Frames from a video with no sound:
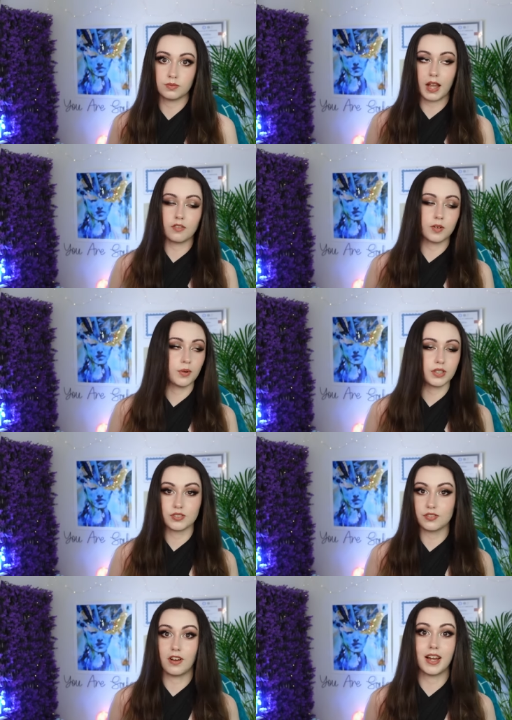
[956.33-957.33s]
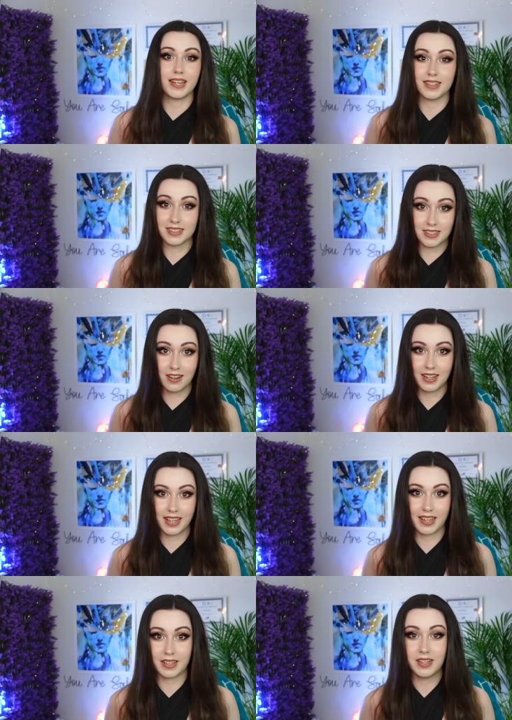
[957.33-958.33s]
Everybody's flying in the dark
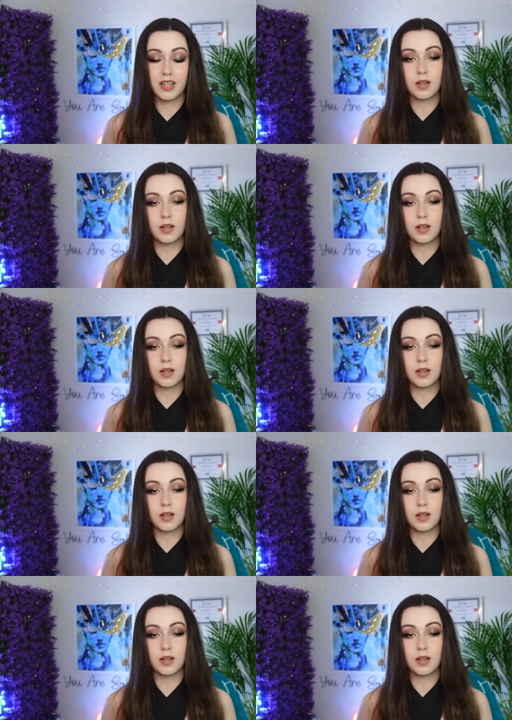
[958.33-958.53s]
here,